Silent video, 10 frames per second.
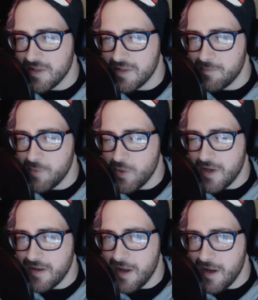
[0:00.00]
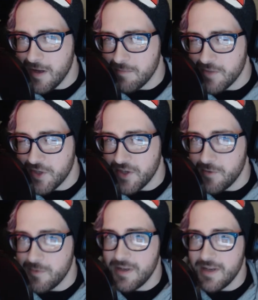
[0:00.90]
the spooky games, you
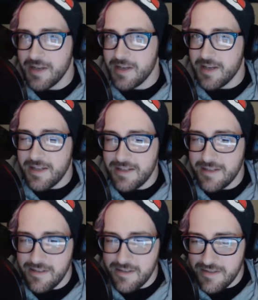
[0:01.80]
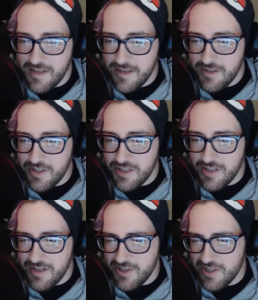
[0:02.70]
know, and uh, I just
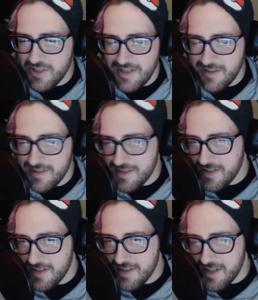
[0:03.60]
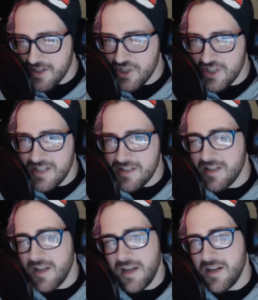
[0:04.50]
I just think that uh, I just need
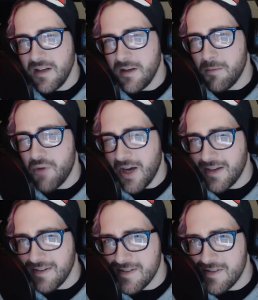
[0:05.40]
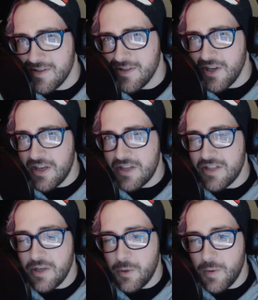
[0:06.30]
I need a little practice.
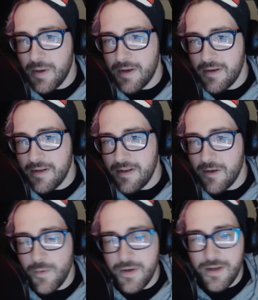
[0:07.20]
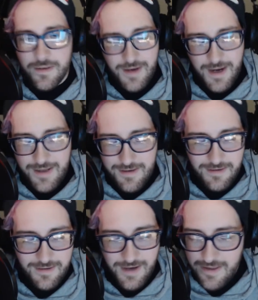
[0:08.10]
So uh, you know what? I
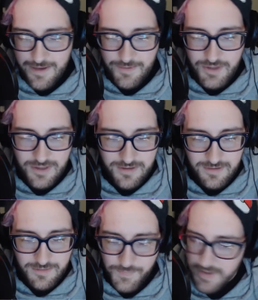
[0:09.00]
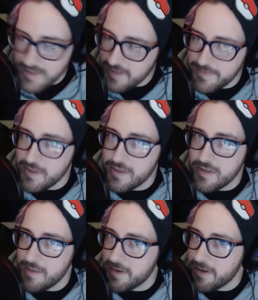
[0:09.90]
think I think I'm just gonna I think I'm gonna
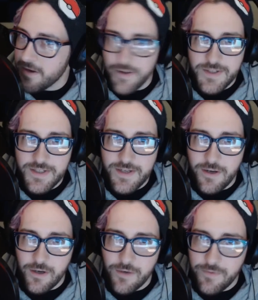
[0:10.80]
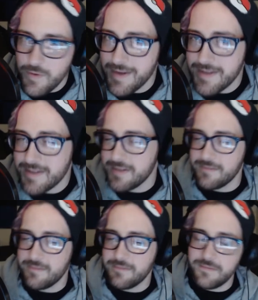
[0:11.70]
call, I'm gonna call this here. If you guys
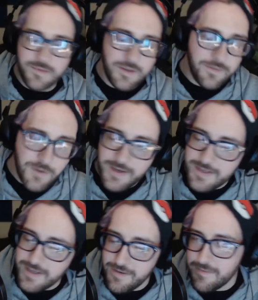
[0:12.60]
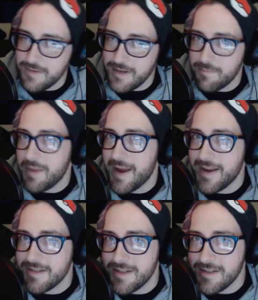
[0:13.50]
can if you guys can get
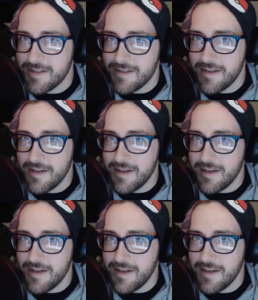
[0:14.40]
past this,